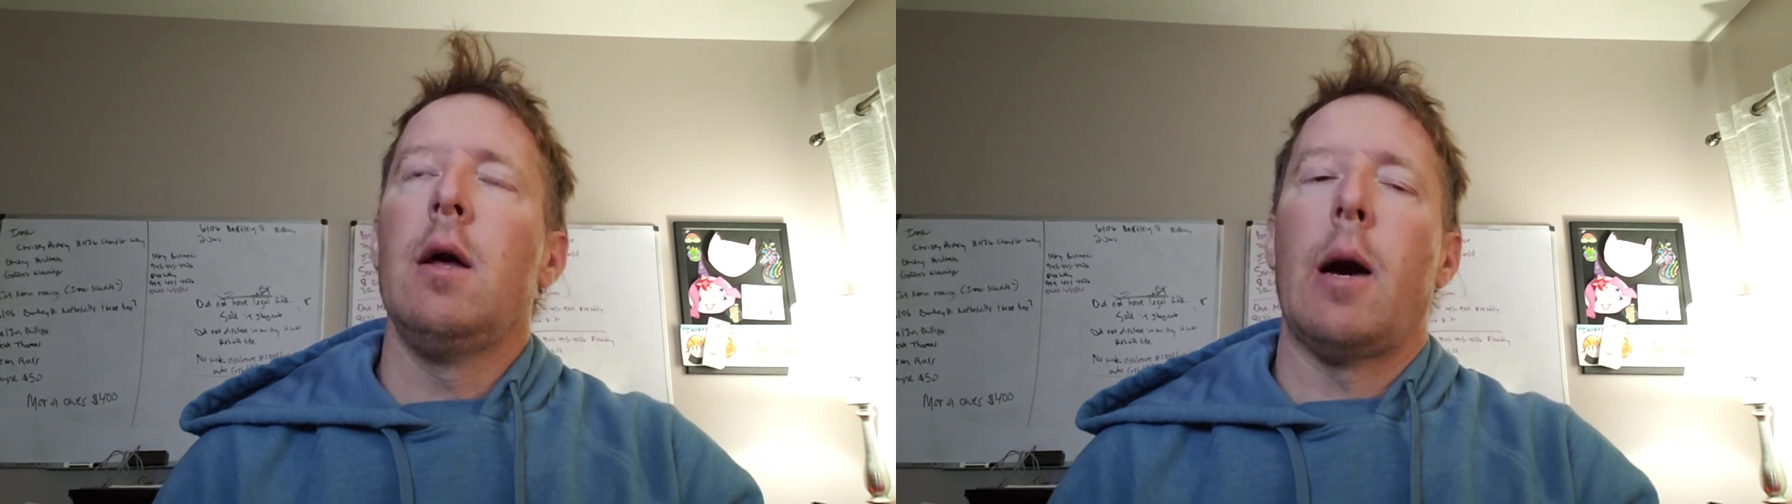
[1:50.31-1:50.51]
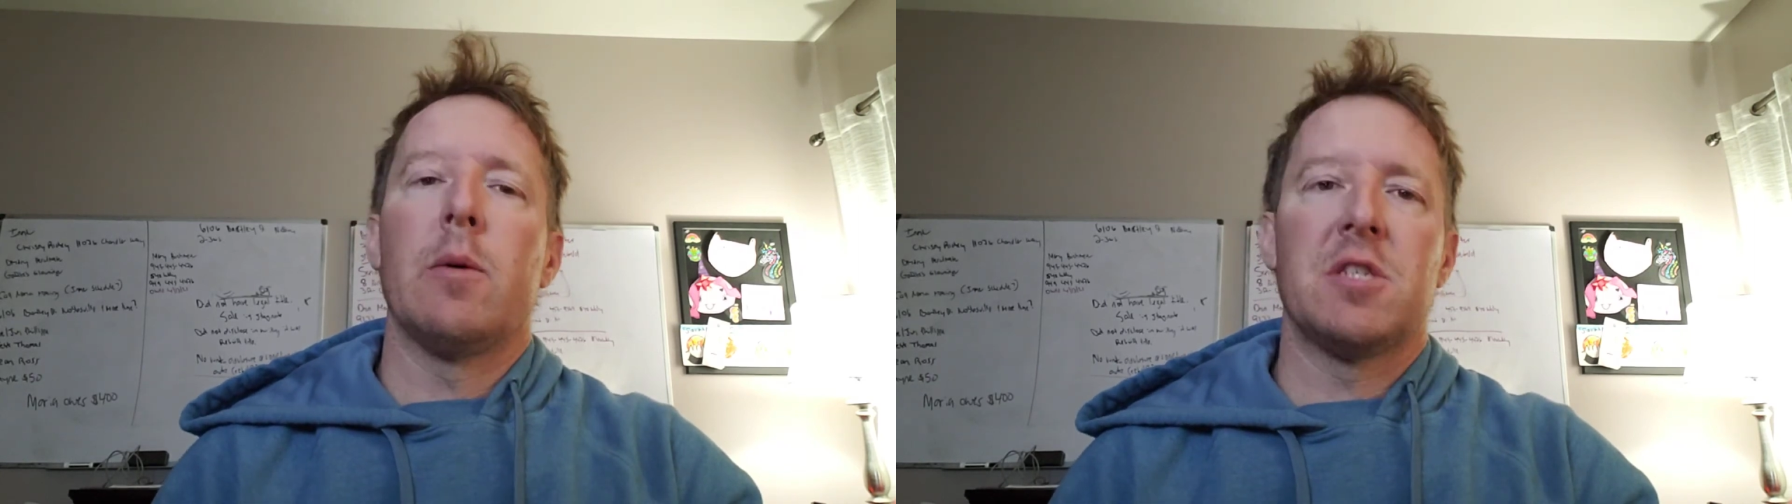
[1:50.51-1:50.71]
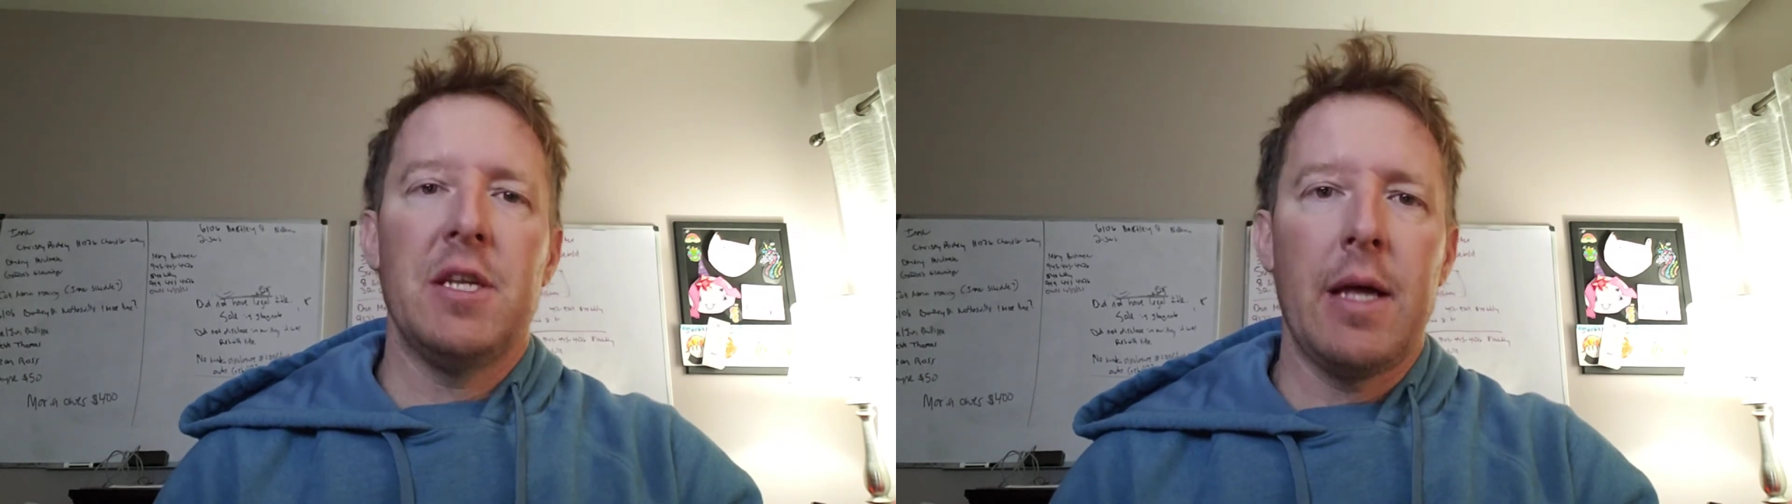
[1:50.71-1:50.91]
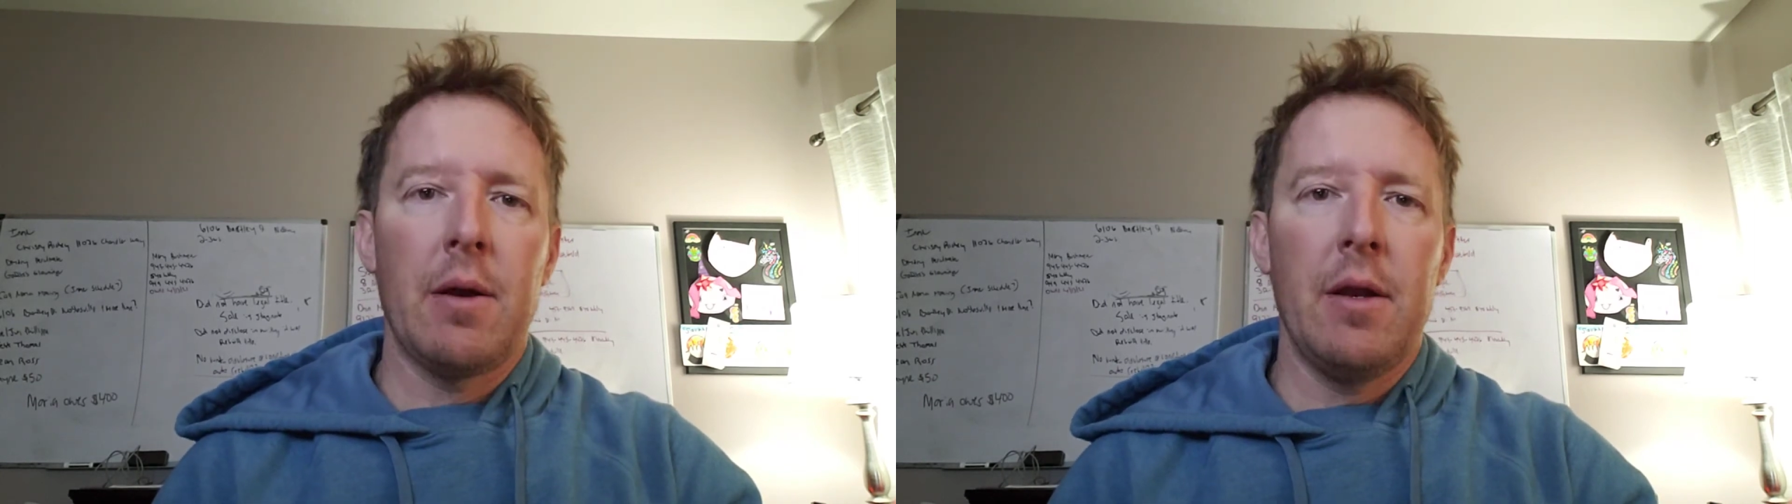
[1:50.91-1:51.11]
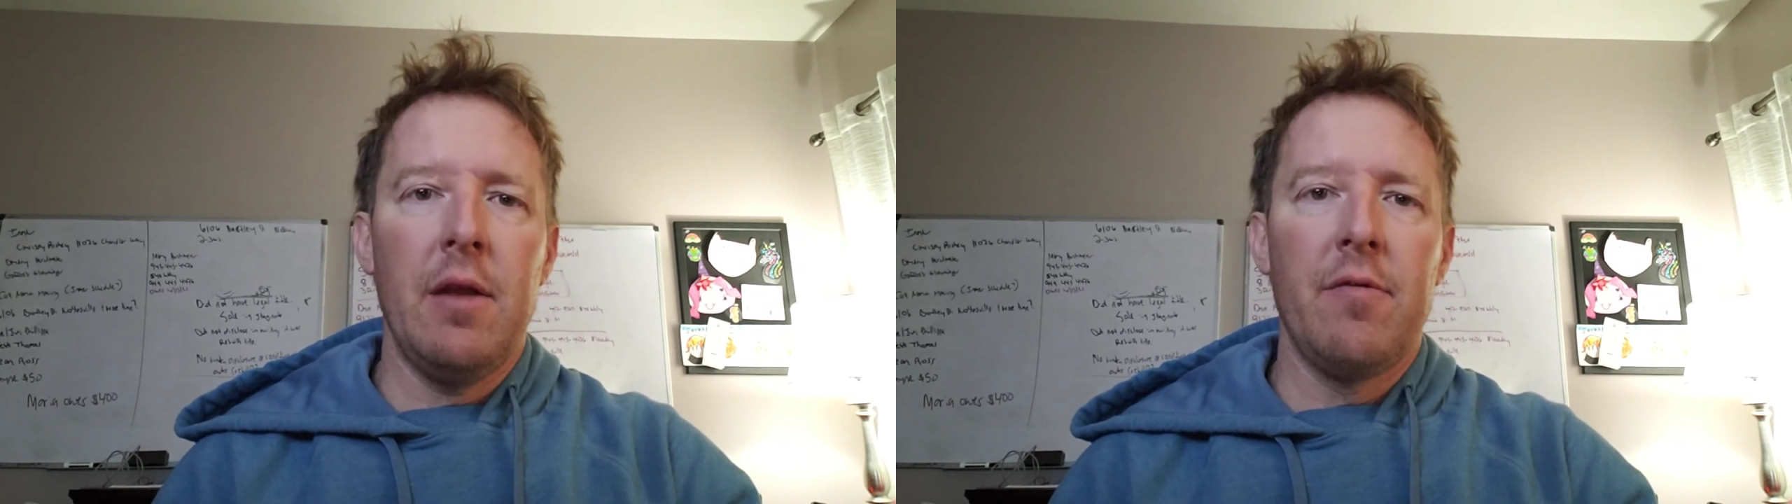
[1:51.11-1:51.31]
I would send out
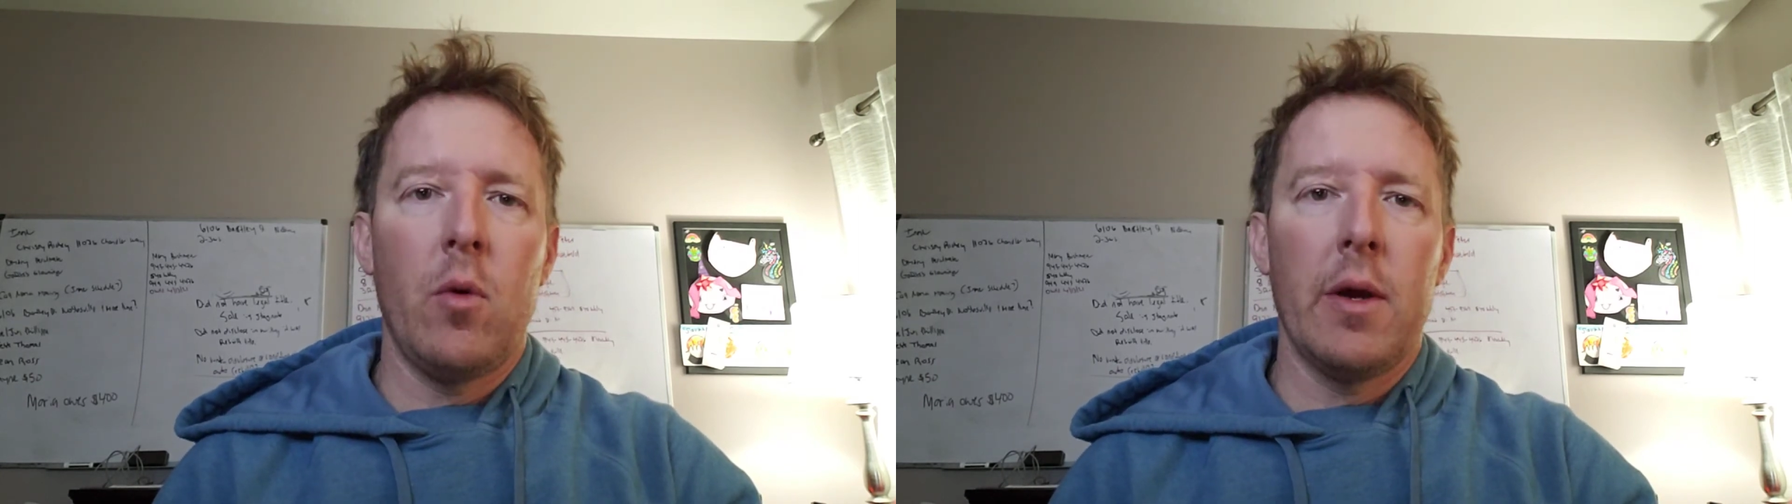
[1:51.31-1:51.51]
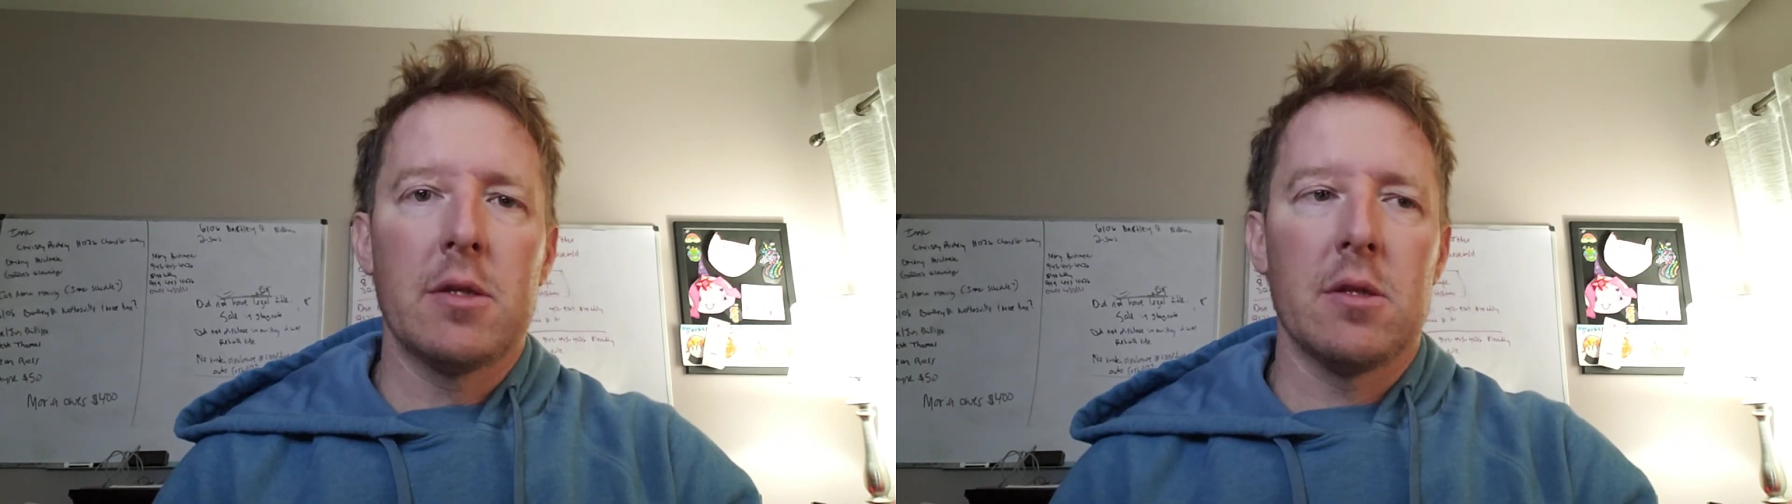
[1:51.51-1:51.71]
an invoice,